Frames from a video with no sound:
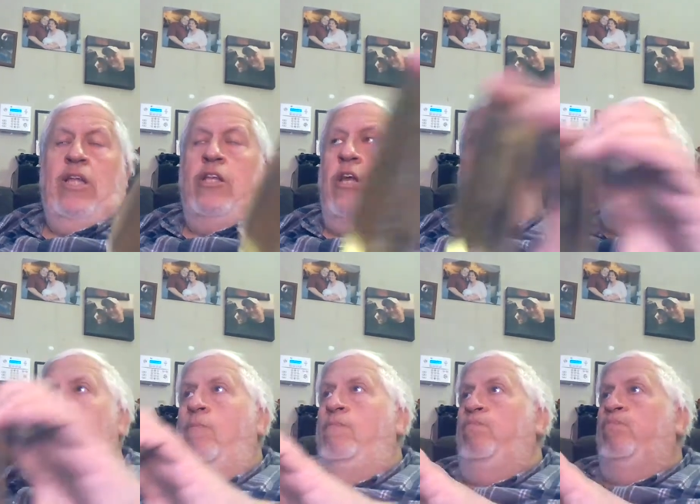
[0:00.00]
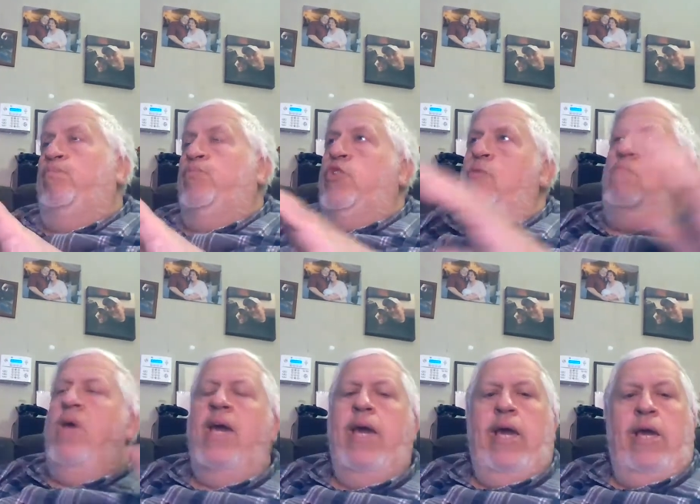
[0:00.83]
And, you know, to
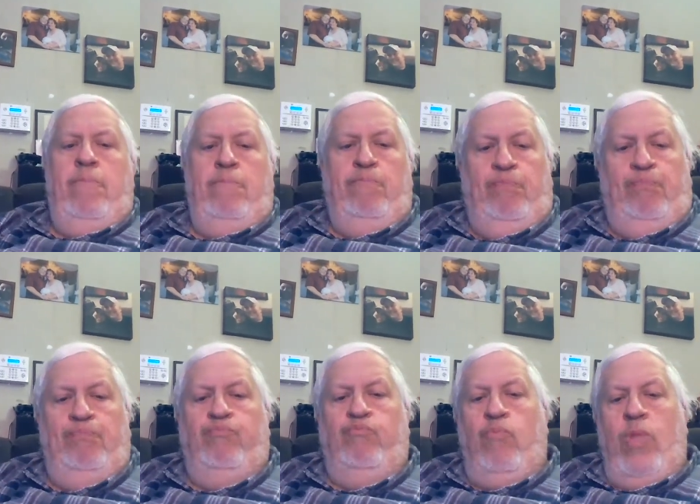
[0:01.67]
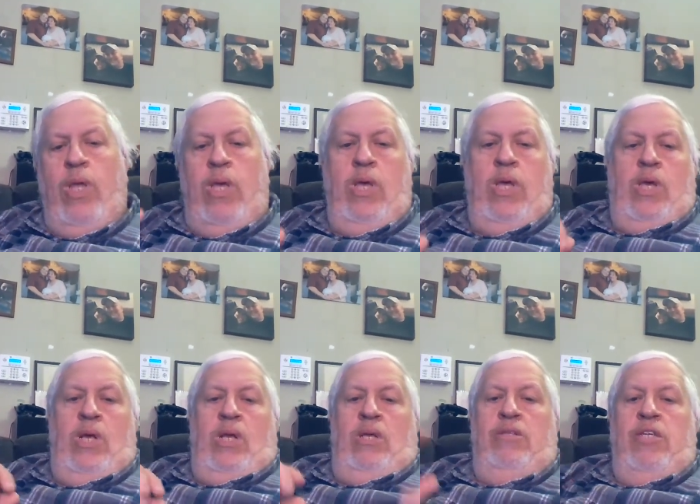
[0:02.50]
me,
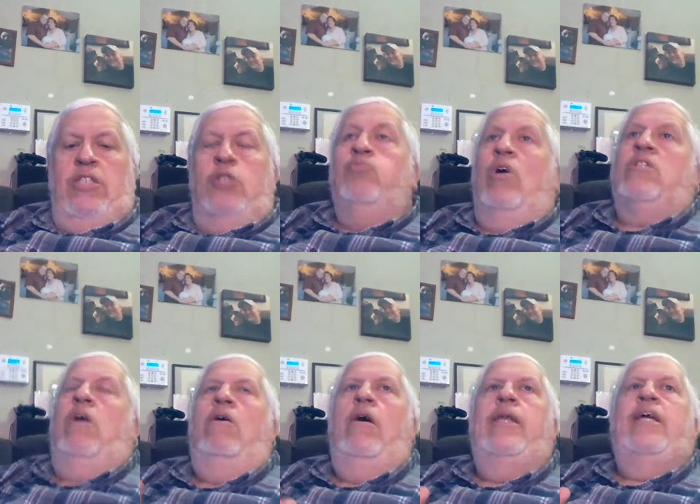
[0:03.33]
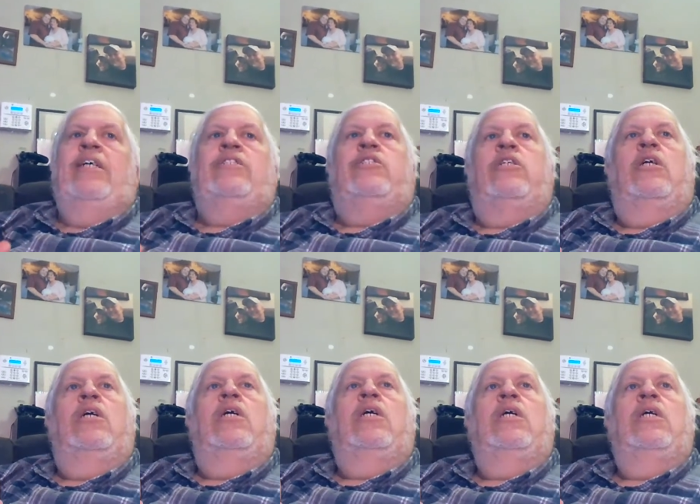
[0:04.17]
this is what the hunt is.
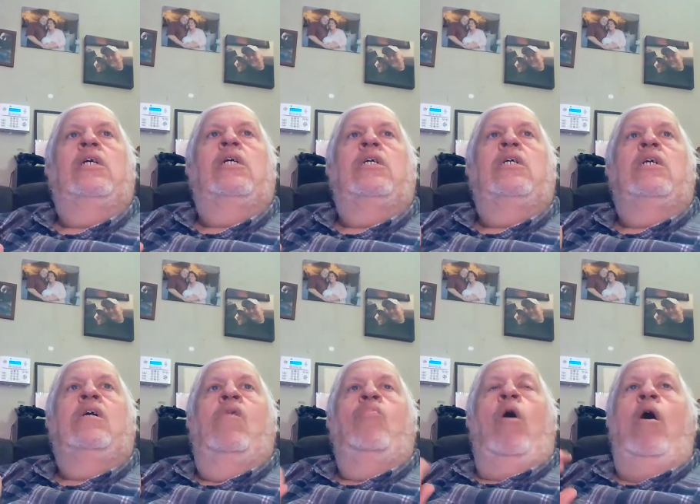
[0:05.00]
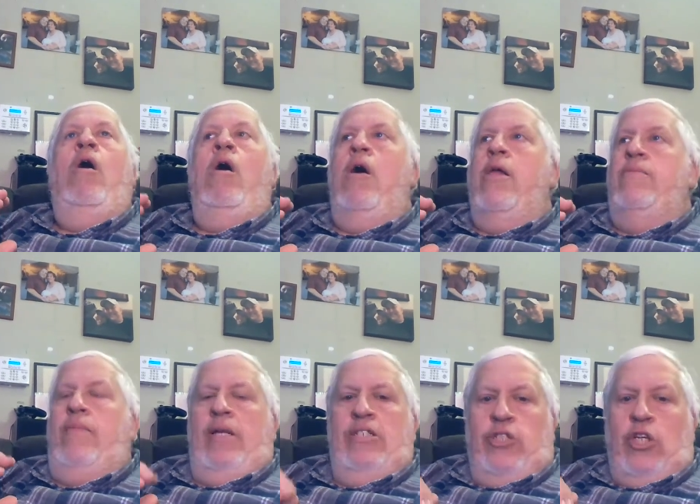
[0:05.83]
The hunt
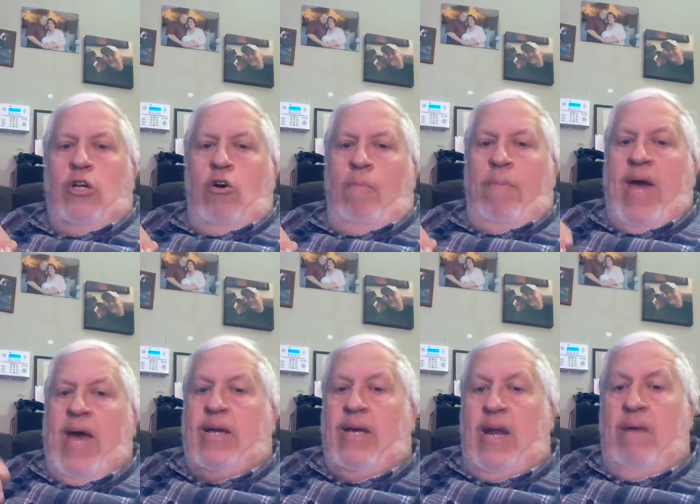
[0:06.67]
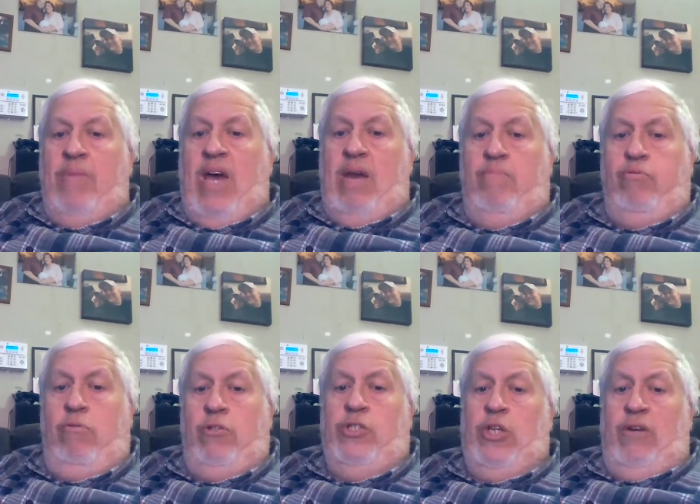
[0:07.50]
is to go back, and I'm not a
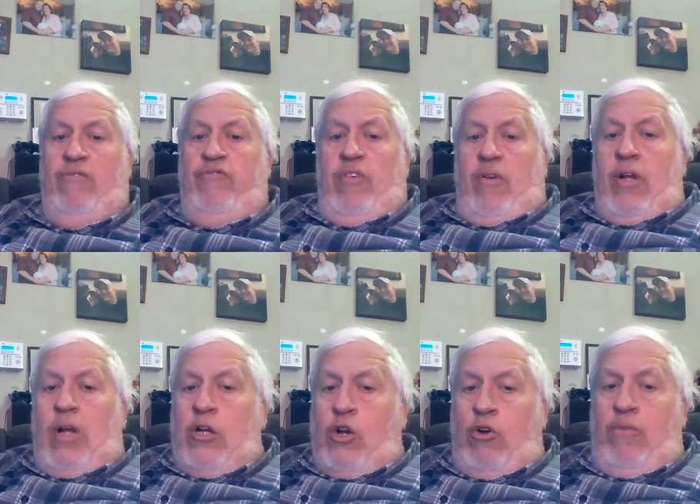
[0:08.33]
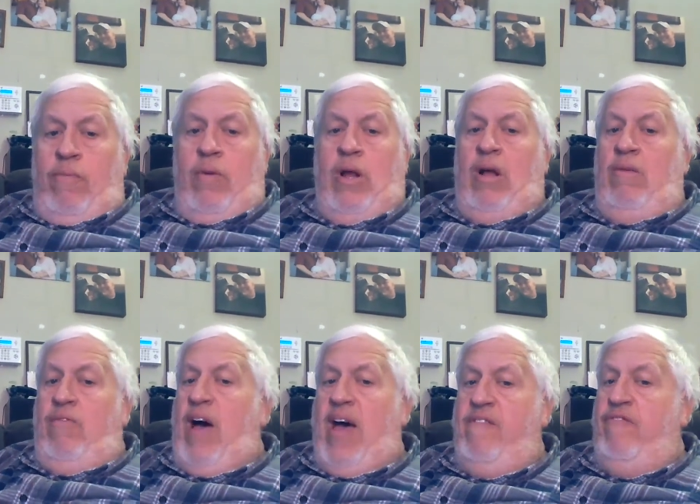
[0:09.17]
person of good, of
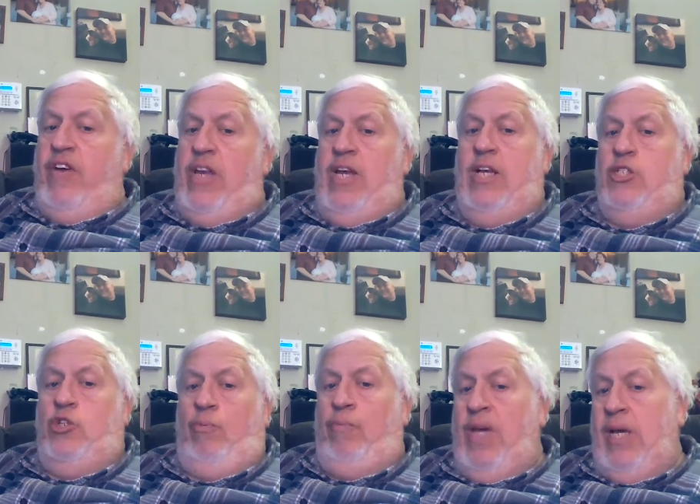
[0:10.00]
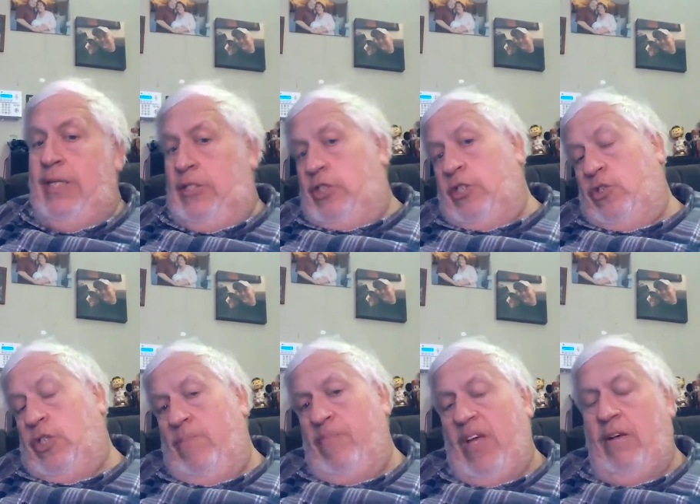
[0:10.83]
high financial means. So
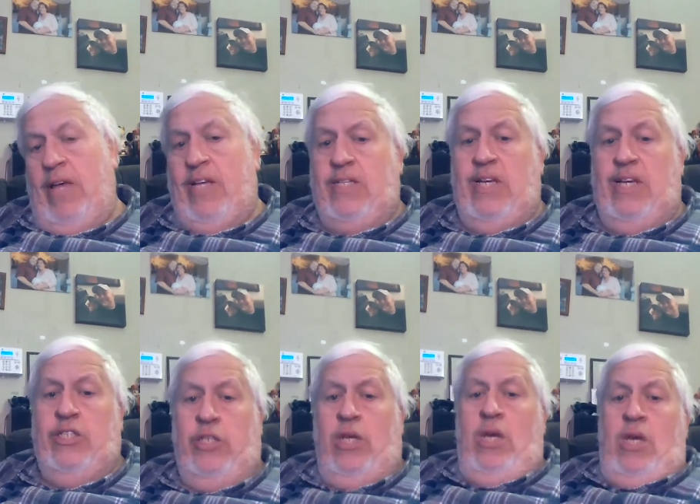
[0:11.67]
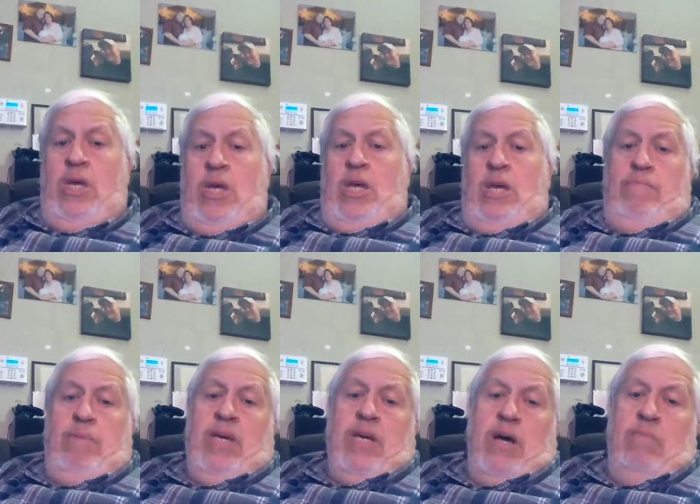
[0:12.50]
something like this
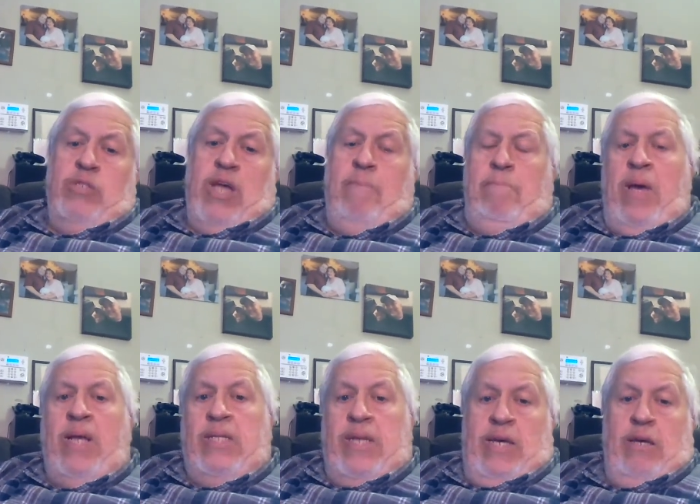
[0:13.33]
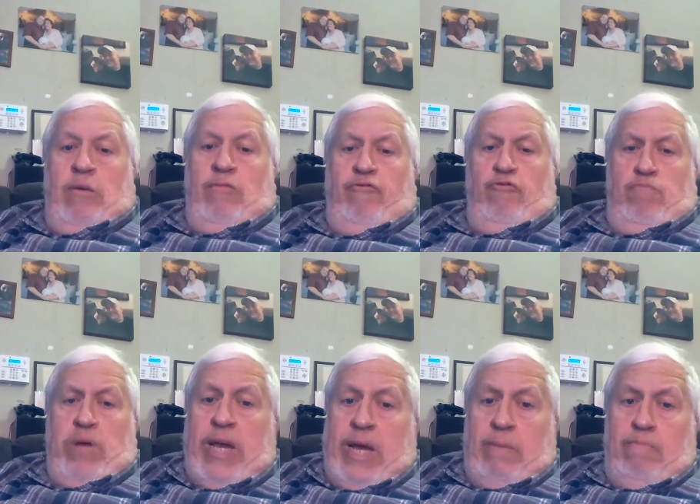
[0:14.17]
becomes a big deal for
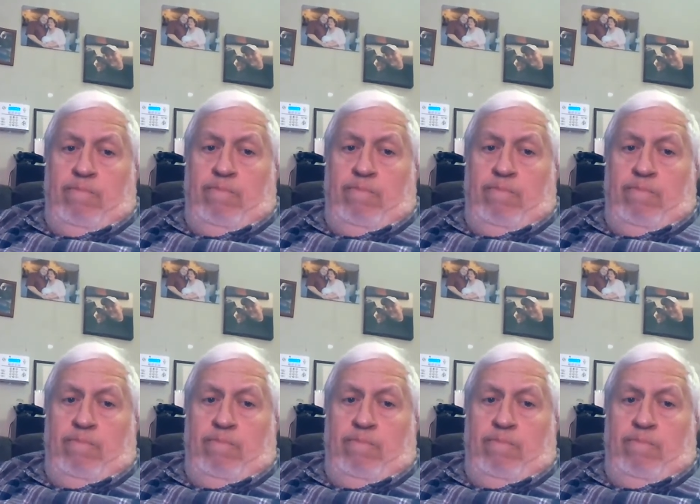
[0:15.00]
me.